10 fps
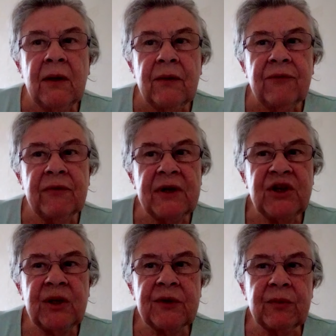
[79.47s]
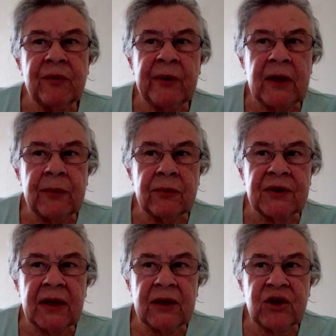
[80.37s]
Friendships with people
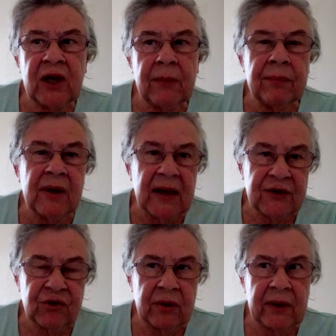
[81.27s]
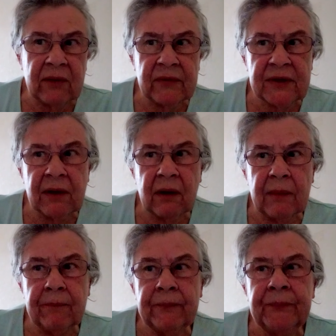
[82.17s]
take shape naturally over time,